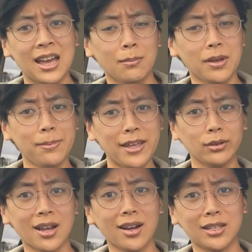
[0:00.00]
Maybe he'll
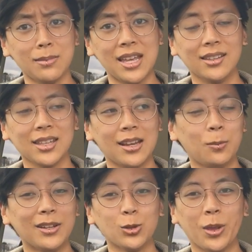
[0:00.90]
talk to me. It's like,
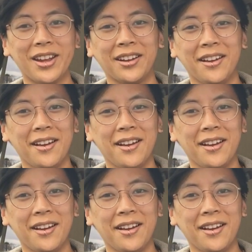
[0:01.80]
bitch, like,